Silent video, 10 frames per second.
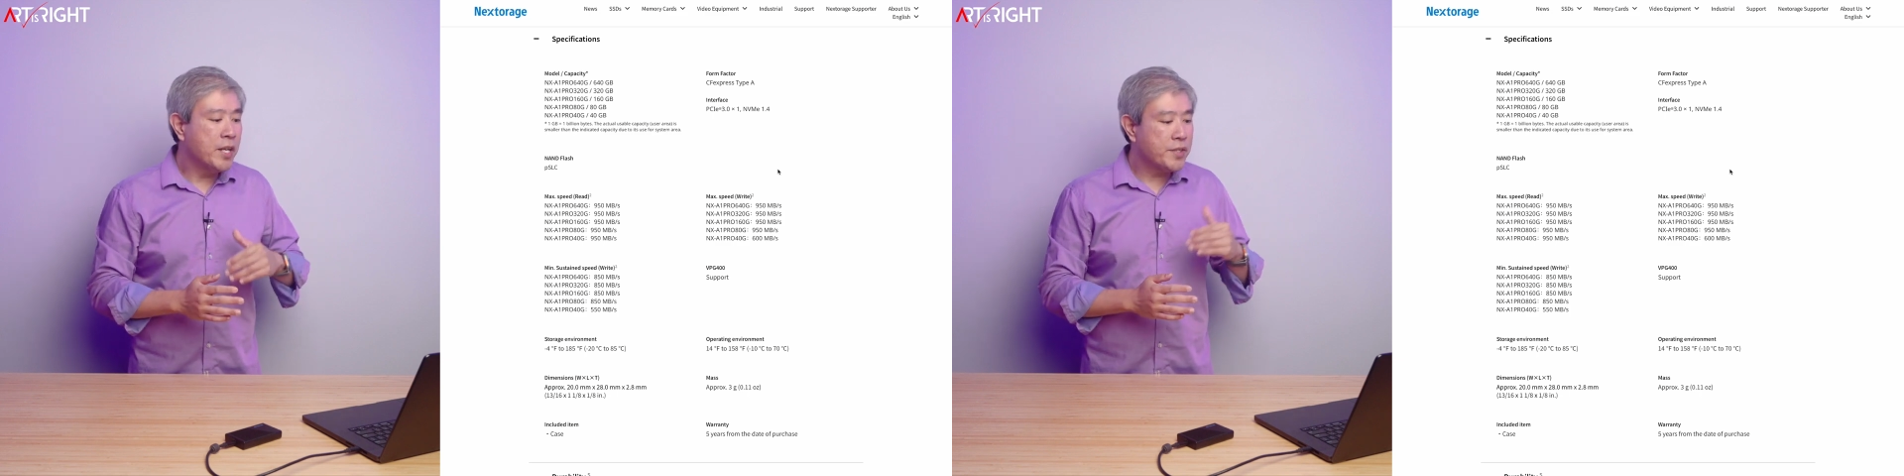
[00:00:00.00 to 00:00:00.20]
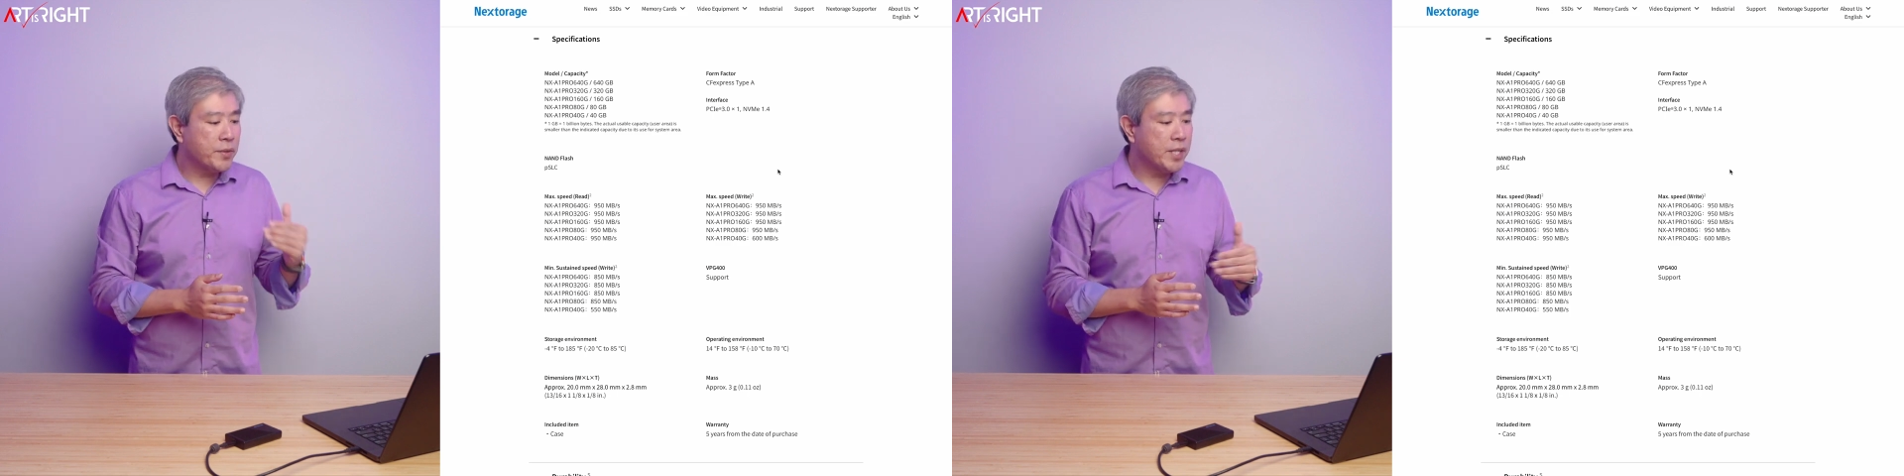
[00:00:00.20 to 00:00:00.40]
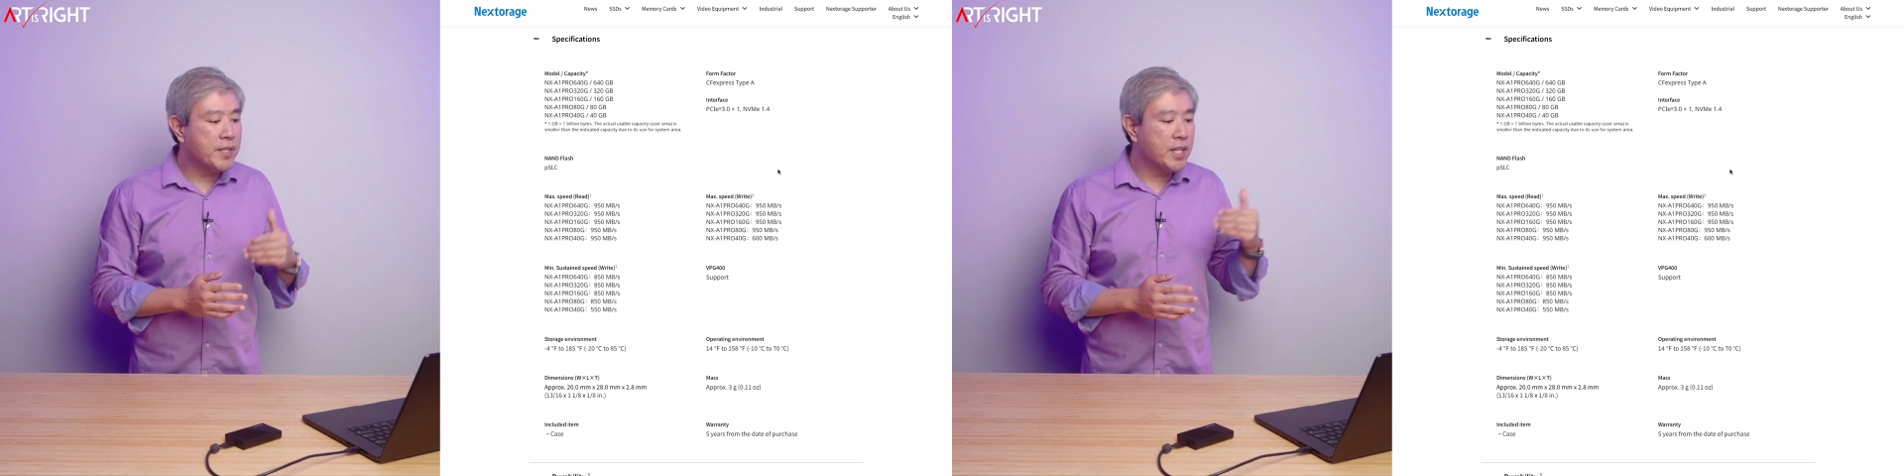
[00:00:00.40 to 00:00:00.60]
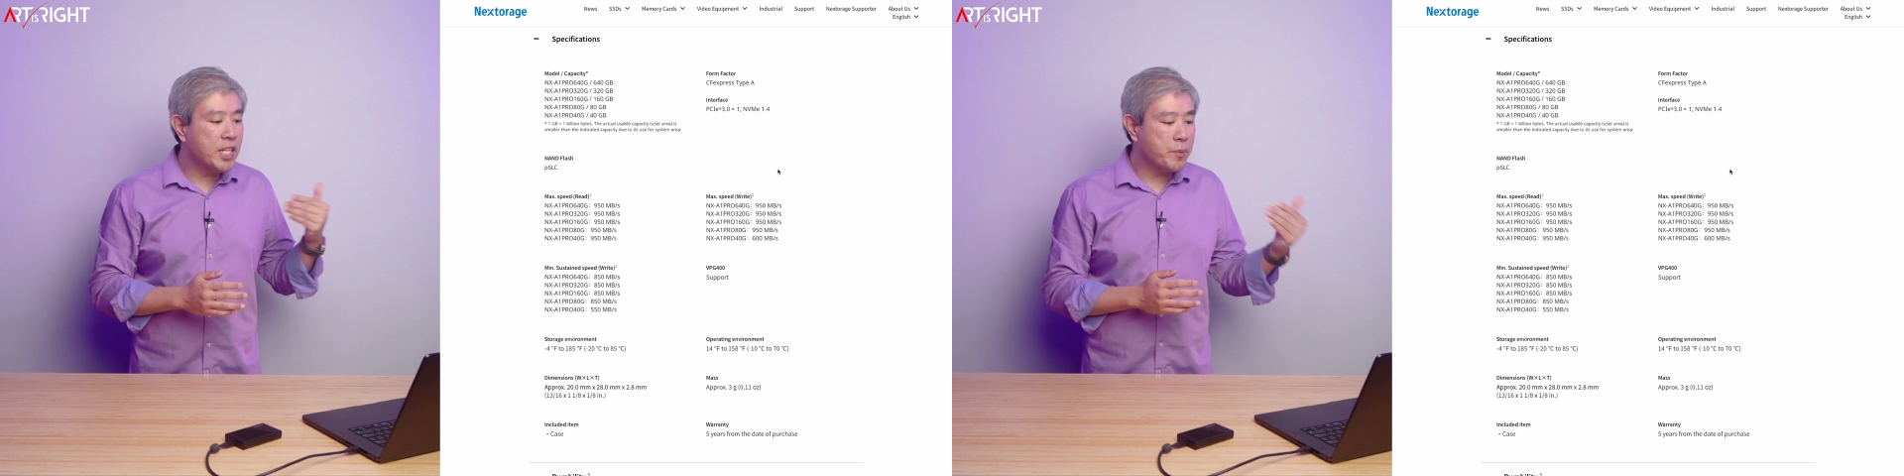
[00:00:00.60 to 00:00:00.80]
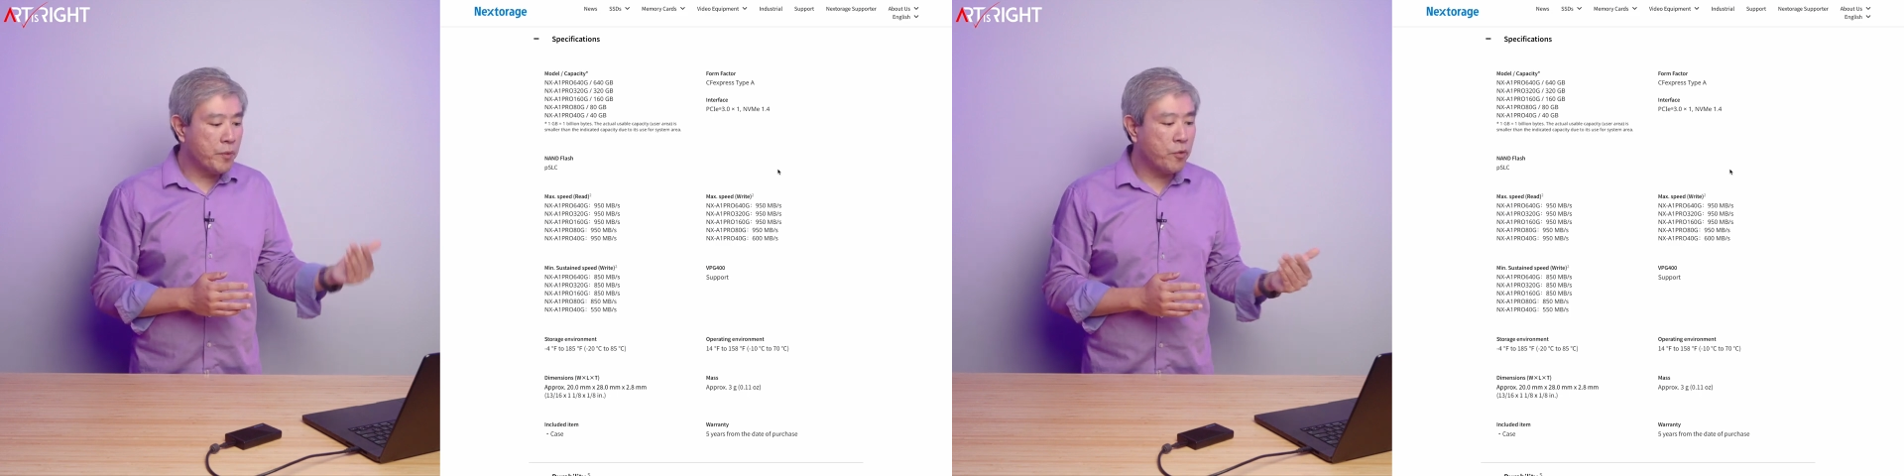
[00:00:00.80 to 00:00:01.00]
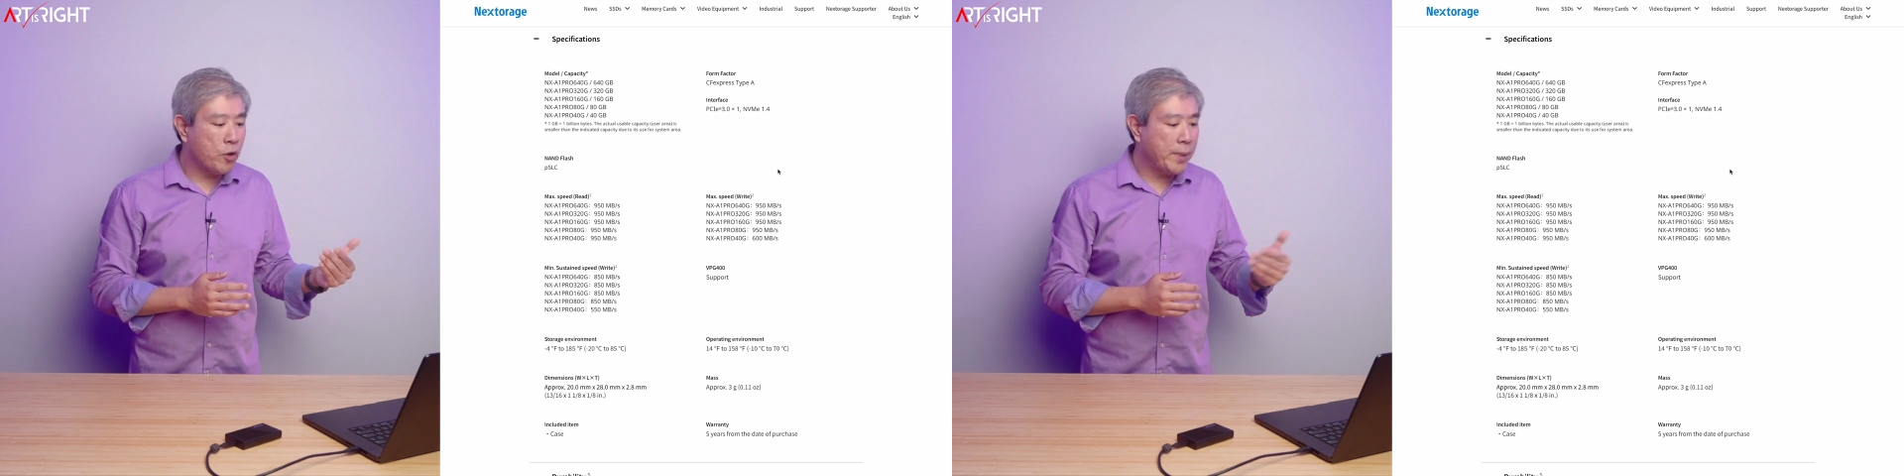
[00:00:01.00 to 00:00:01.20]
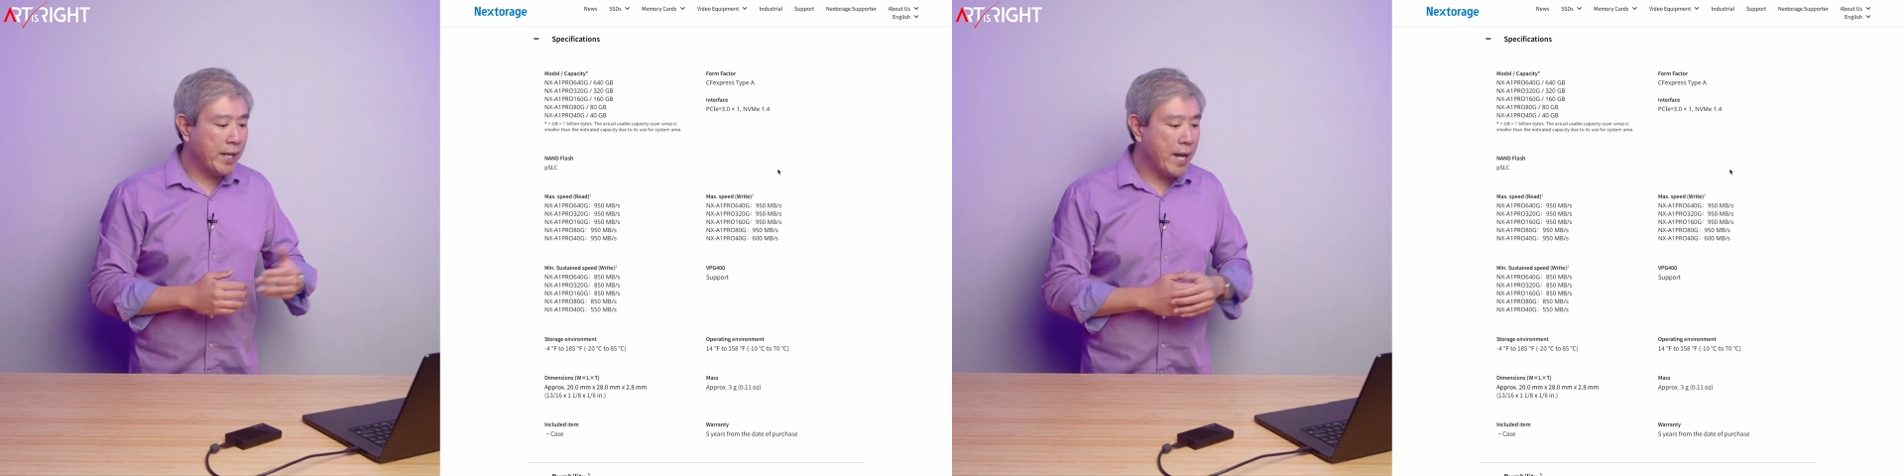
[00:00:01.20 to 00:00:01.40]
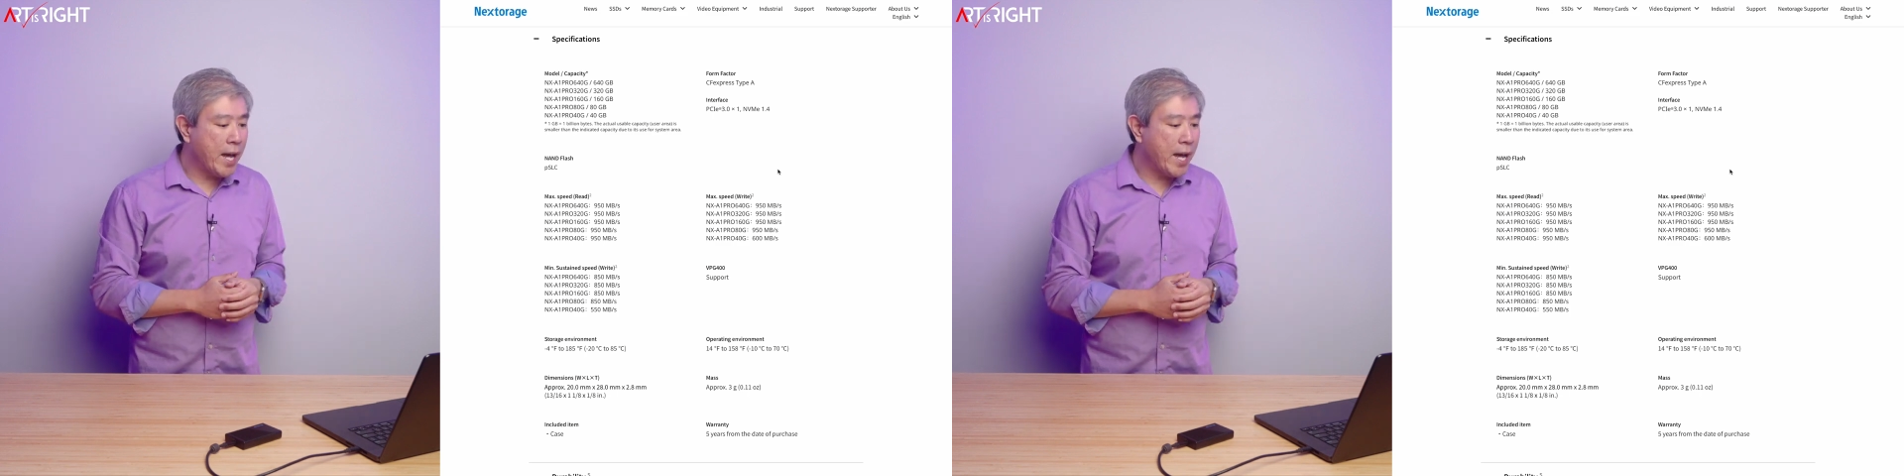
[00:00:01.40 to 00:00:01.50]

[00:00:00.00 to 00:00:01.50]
So this is performing